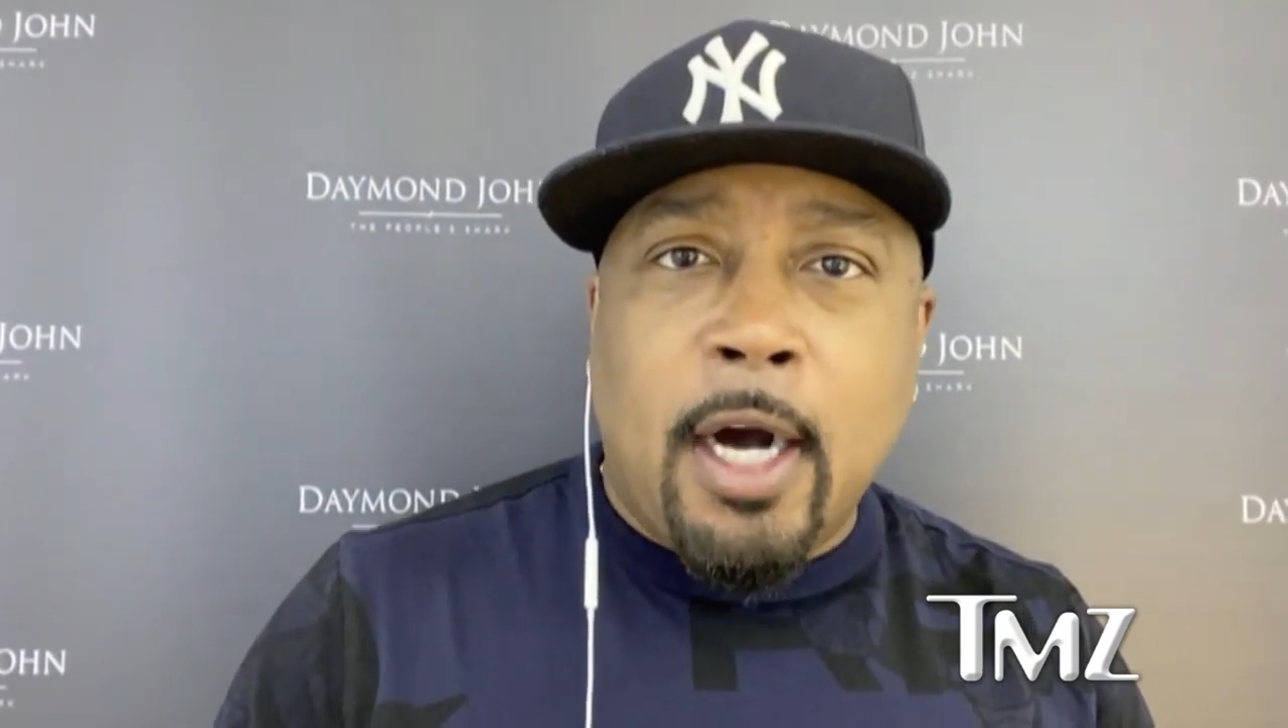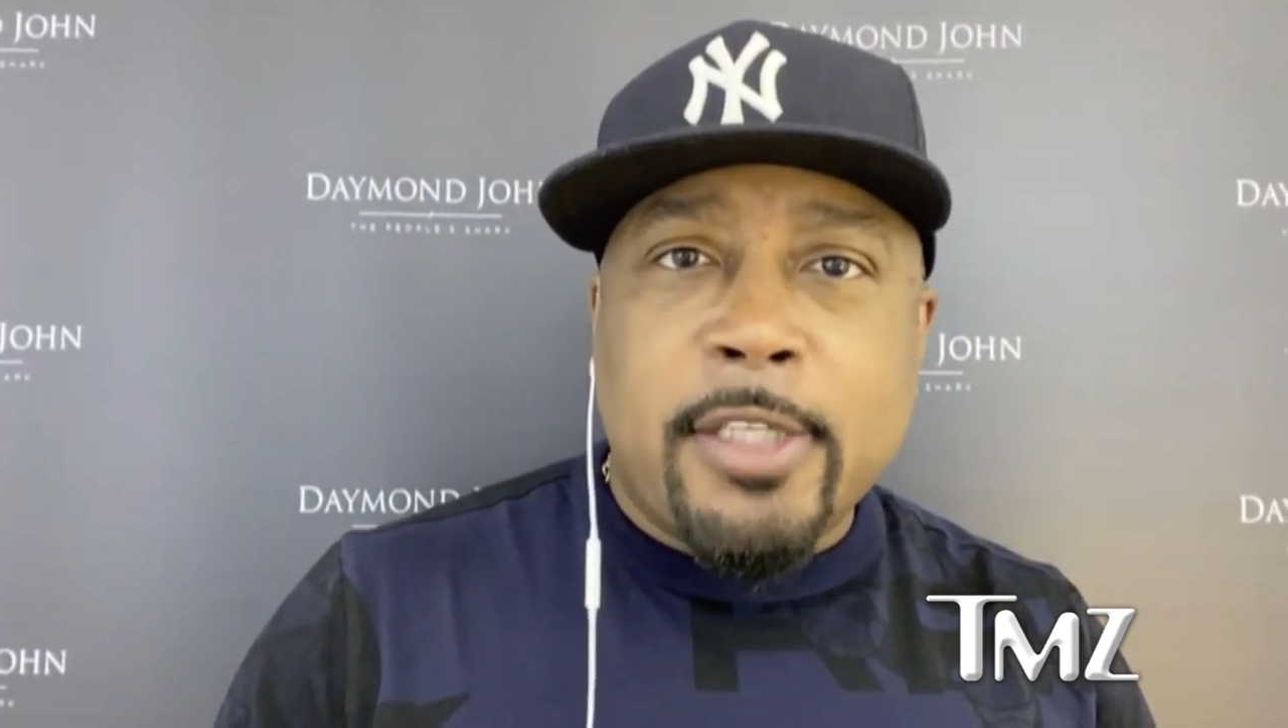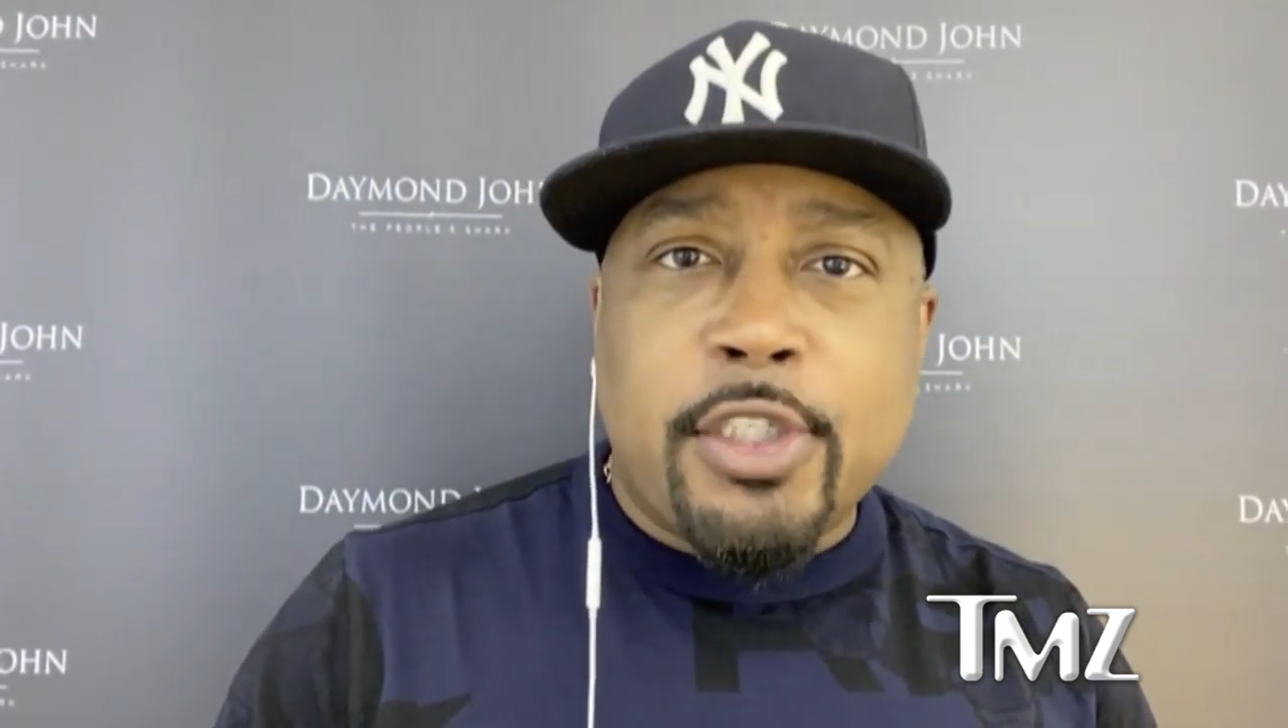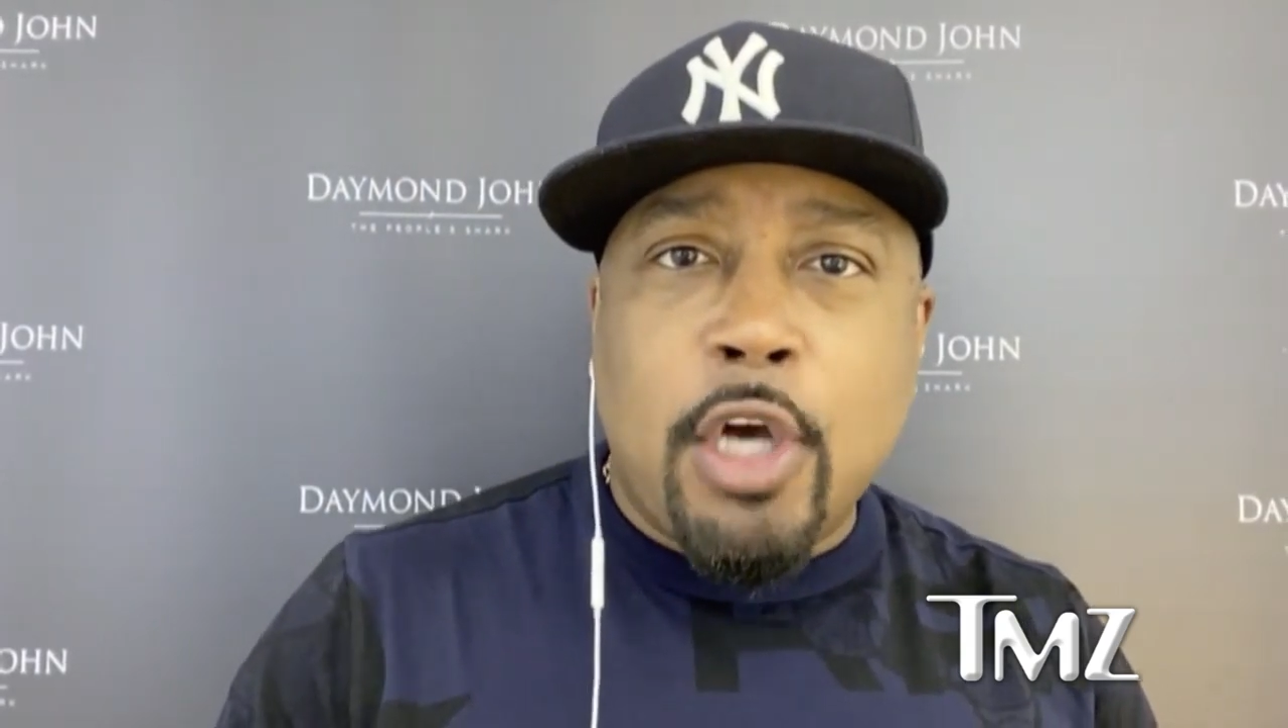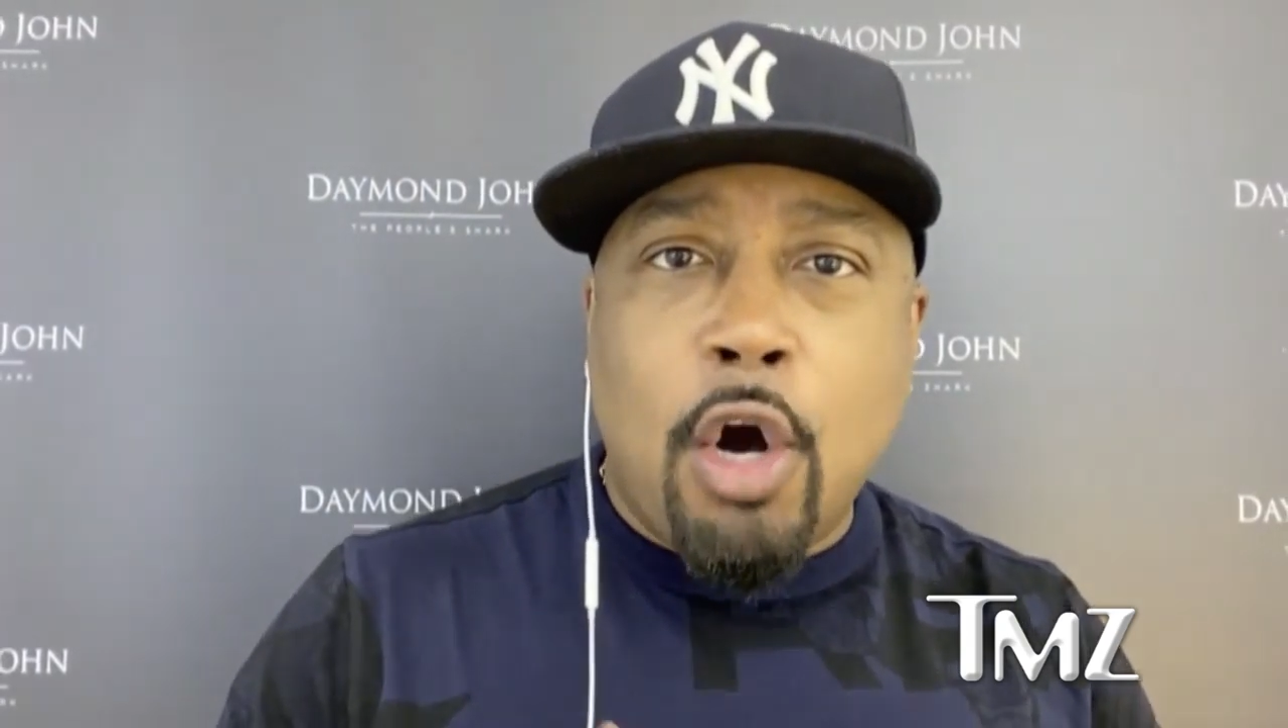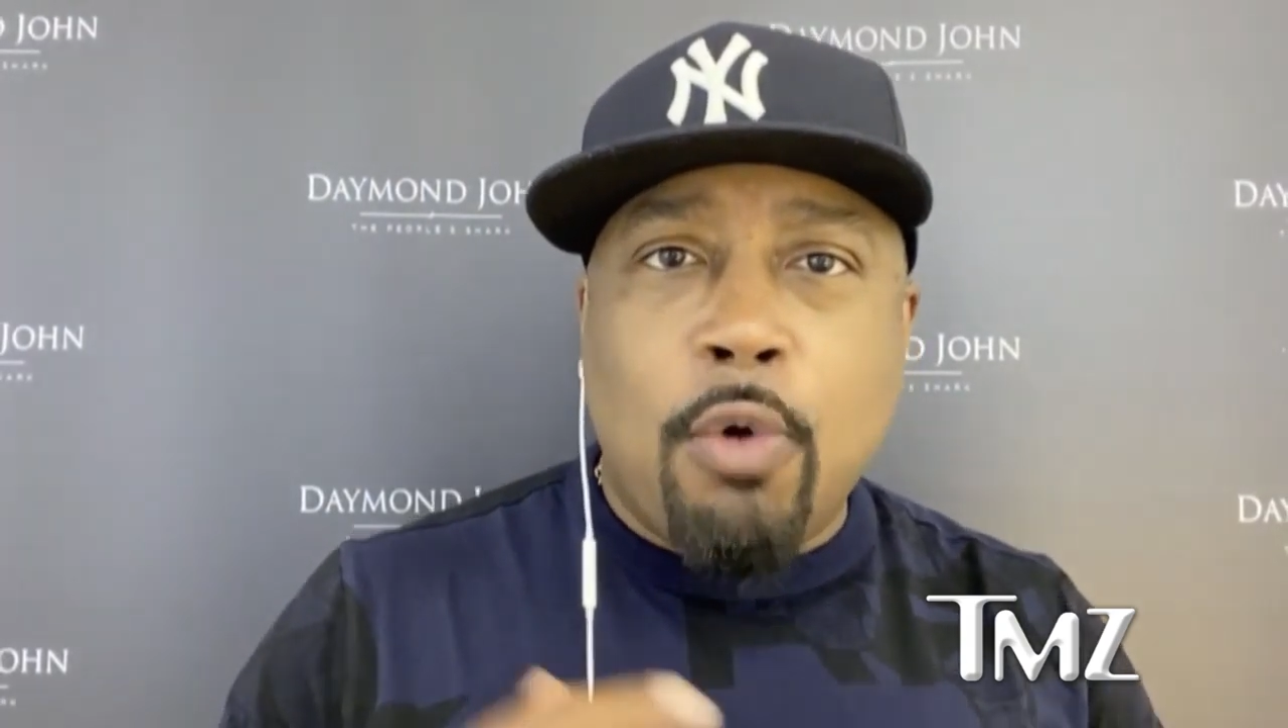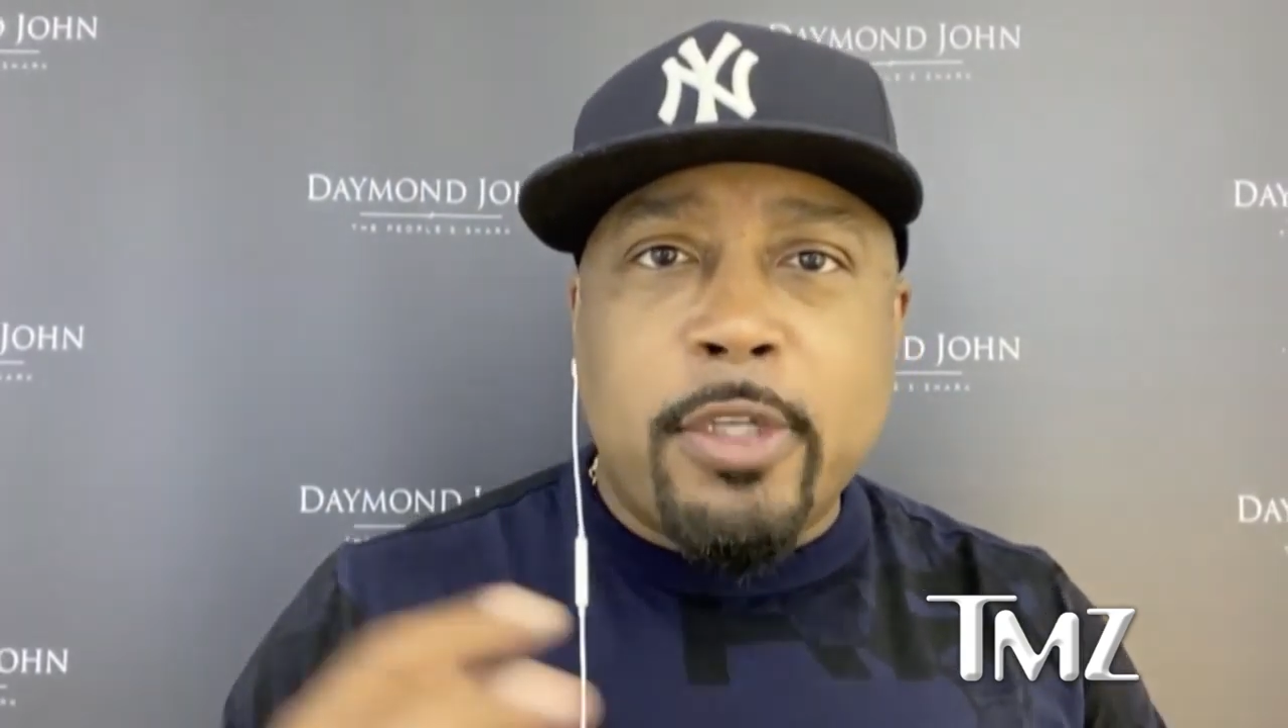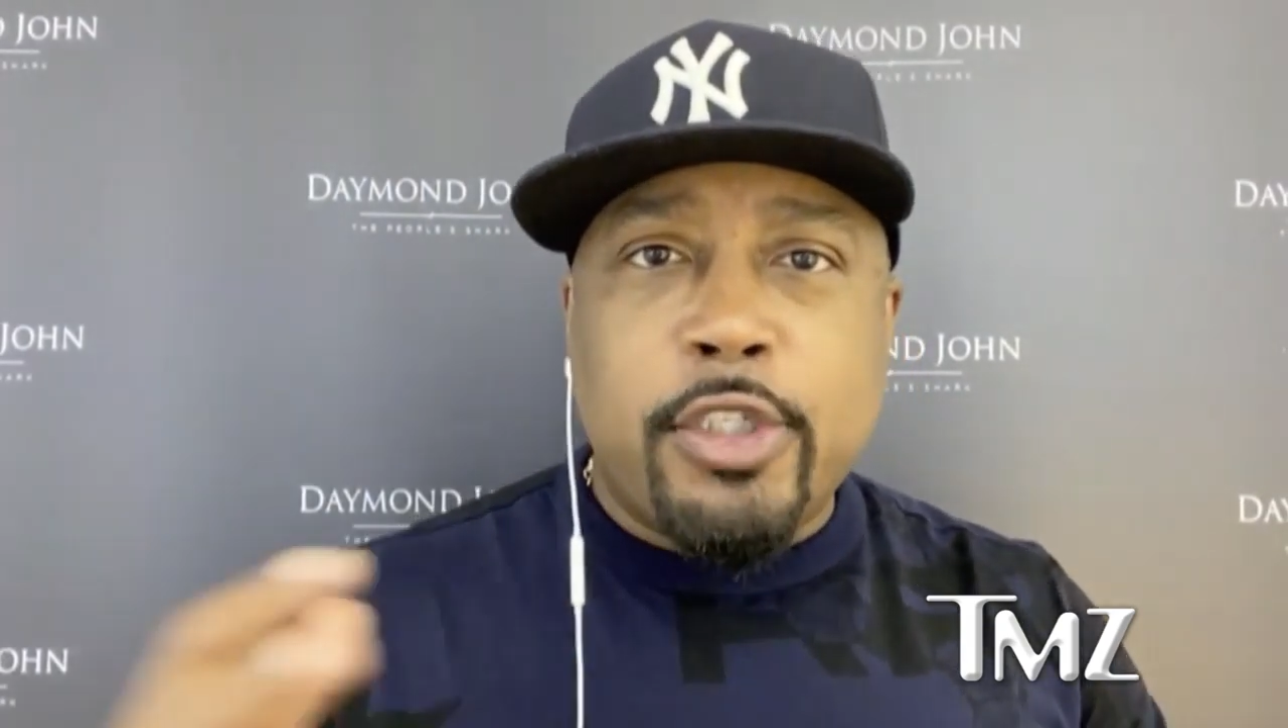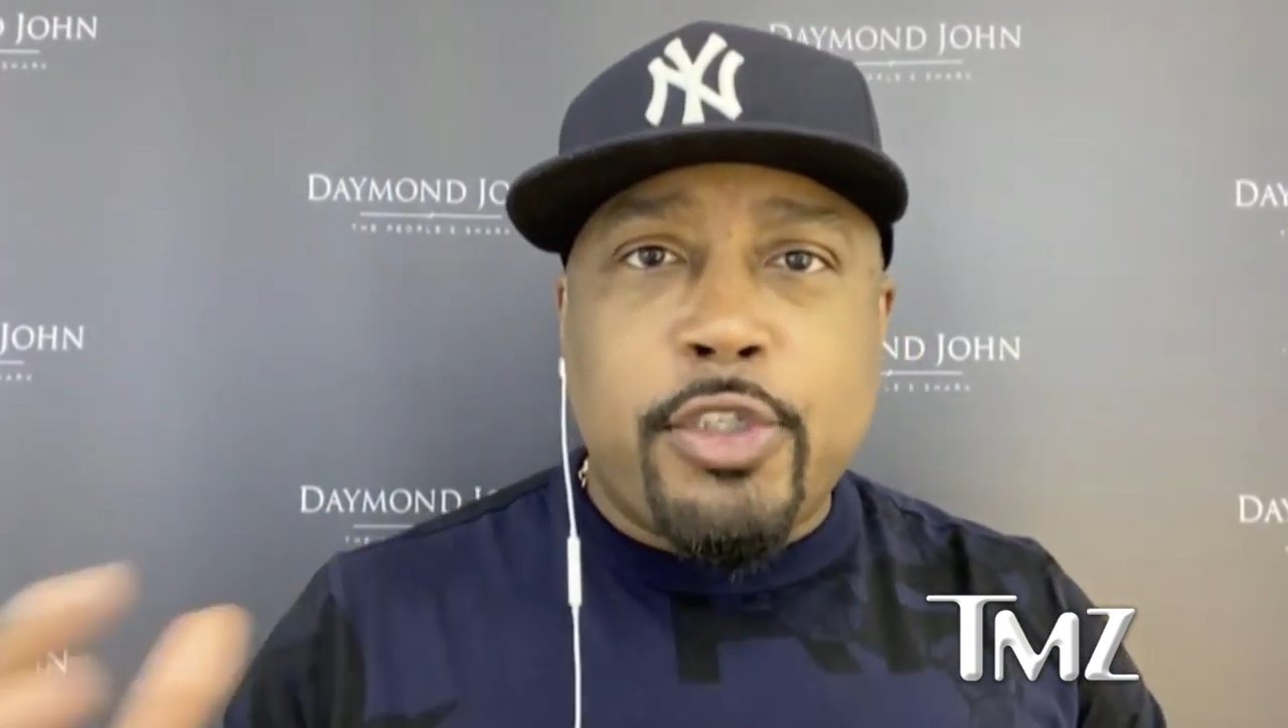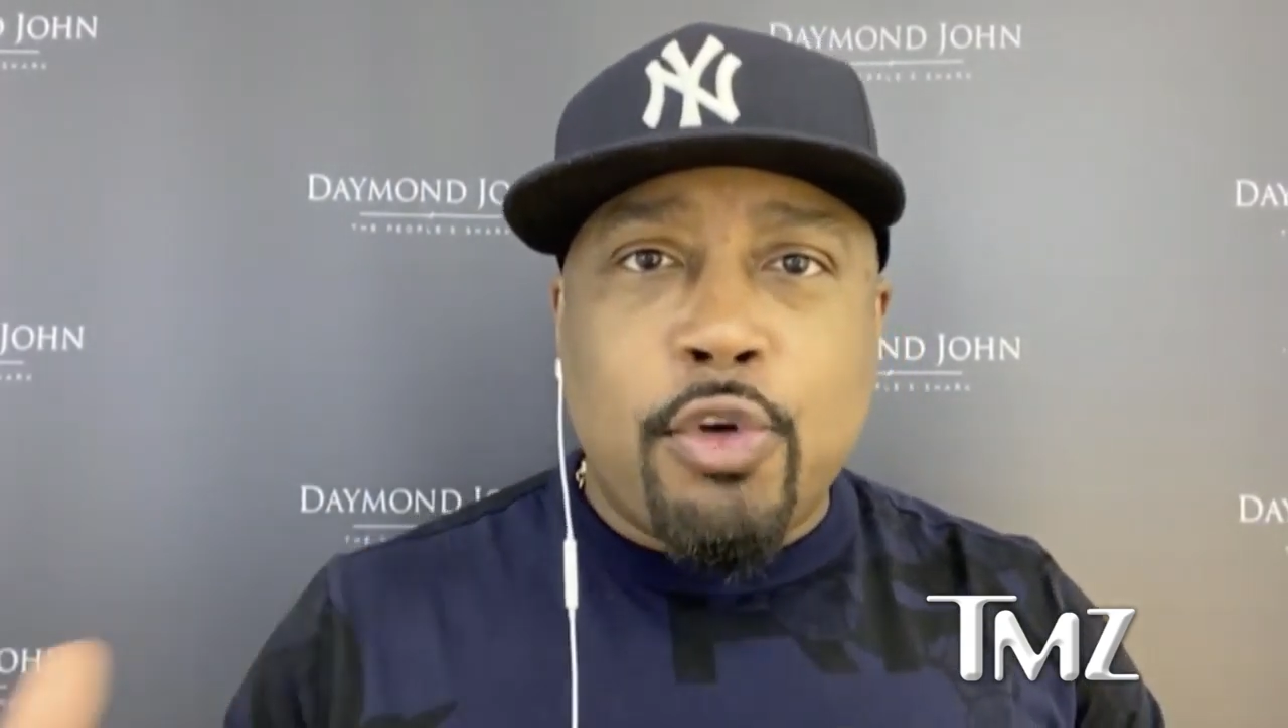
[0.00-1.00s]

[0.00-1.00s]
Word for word: us go and